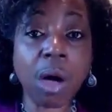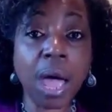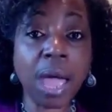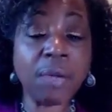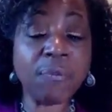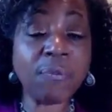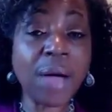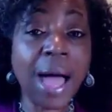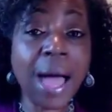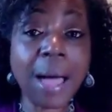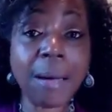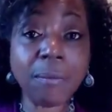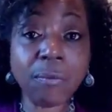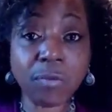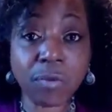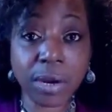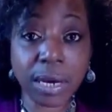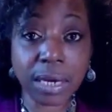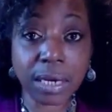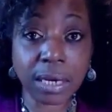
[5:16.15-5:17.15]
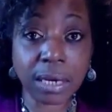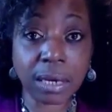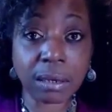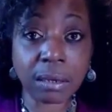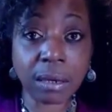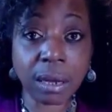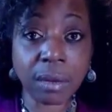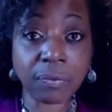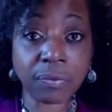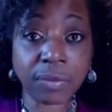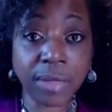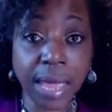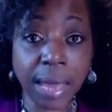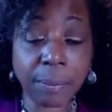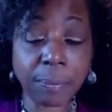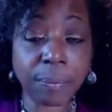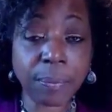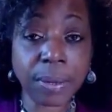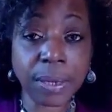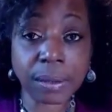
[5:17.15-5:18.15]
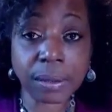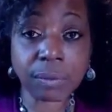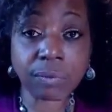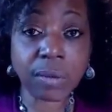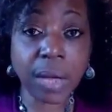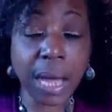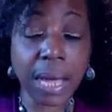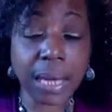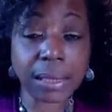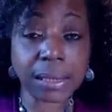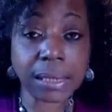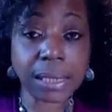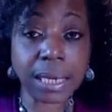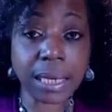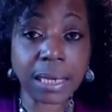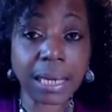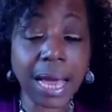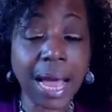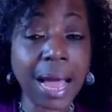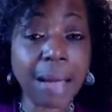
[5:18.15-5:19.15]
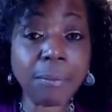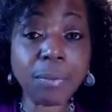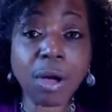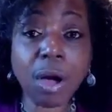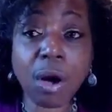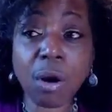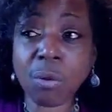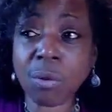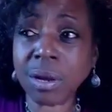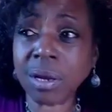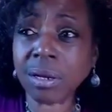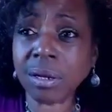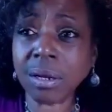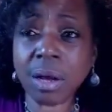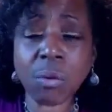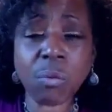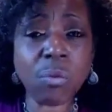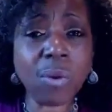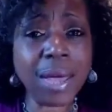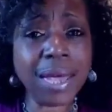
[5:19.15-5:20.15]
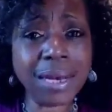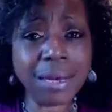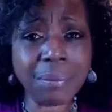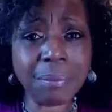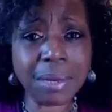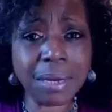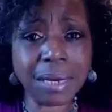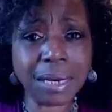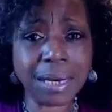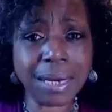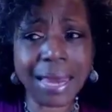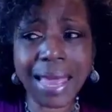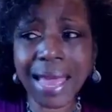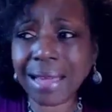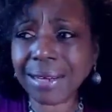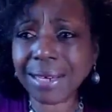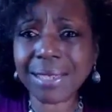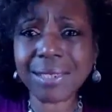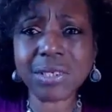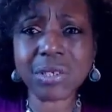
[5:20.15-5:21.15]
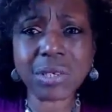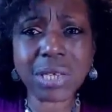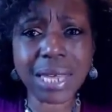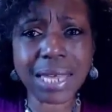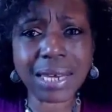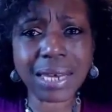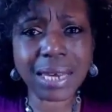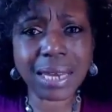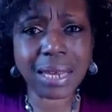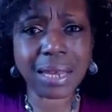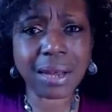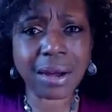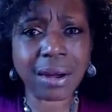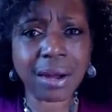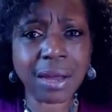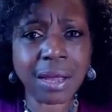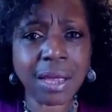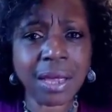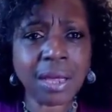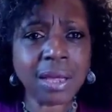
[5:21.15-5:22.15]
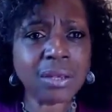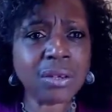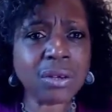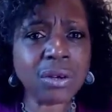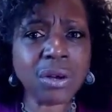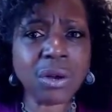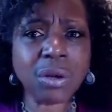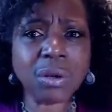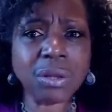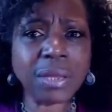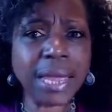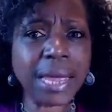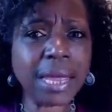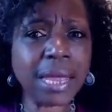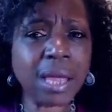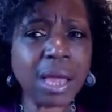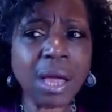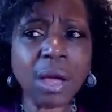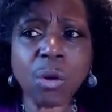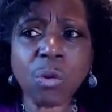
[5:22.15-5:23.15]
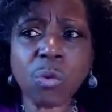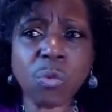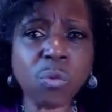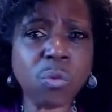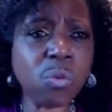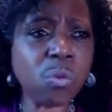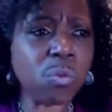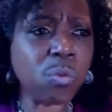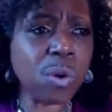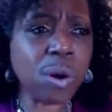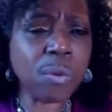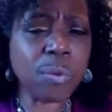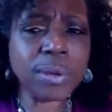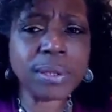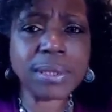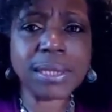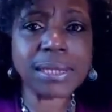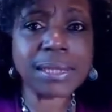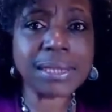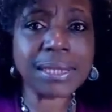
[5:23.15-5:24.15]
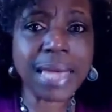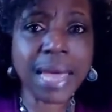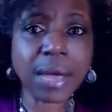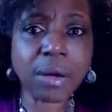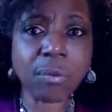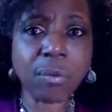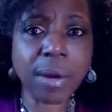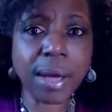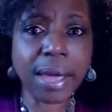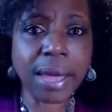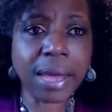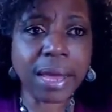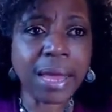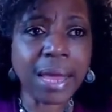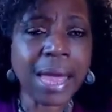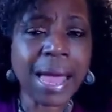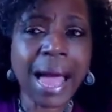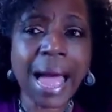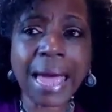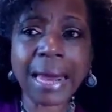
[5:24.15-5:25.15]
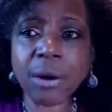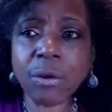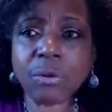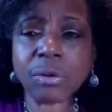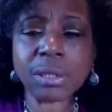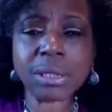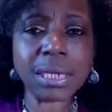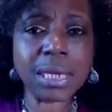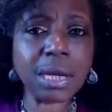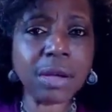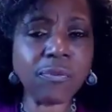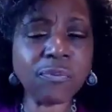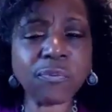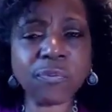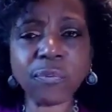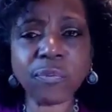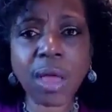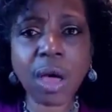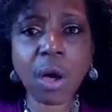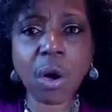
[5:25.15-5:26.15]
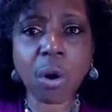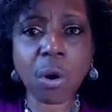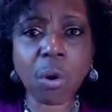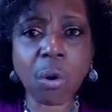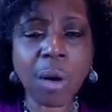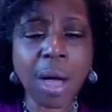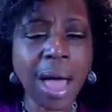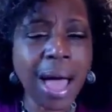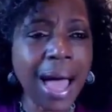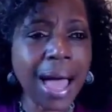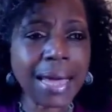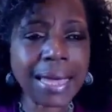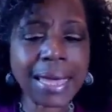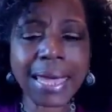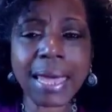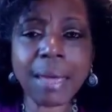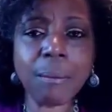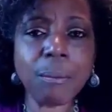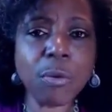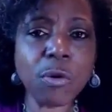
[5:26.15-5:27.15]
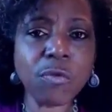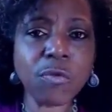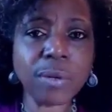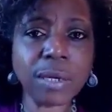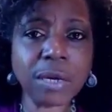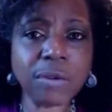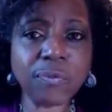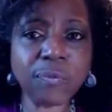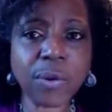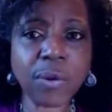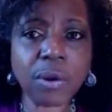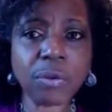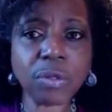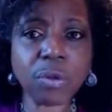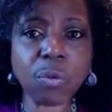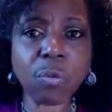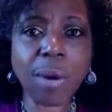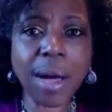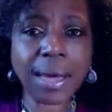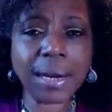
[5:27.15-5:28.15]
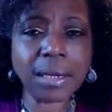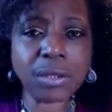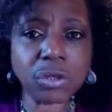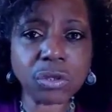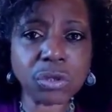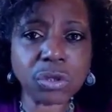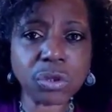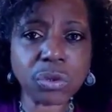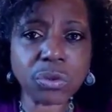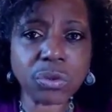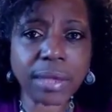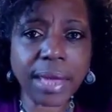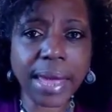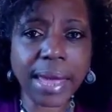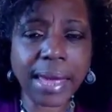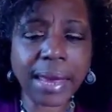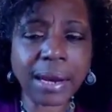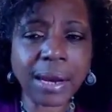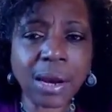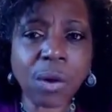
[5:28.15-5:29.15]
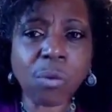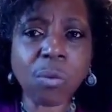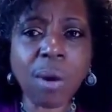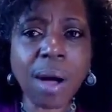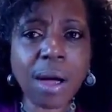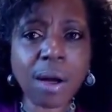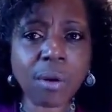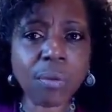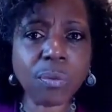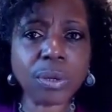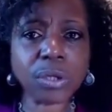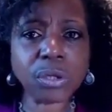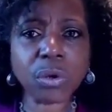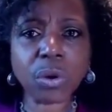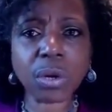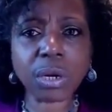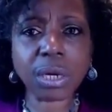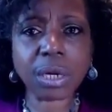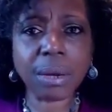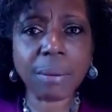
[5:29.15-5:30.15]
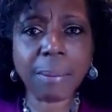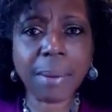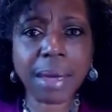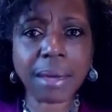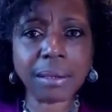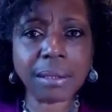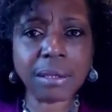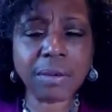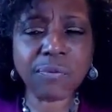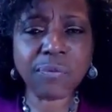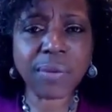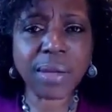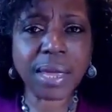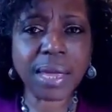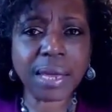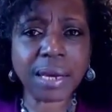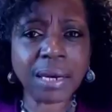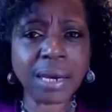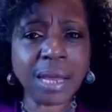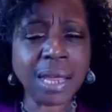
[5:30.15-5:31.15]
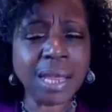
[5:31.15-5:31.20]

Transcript: if I'm reading that piece of content going, wait a minute, how did you get here? You know, like, what was the segue? I don't see a flow. I can't move any further. Why did you do that? Why are we talking about an event?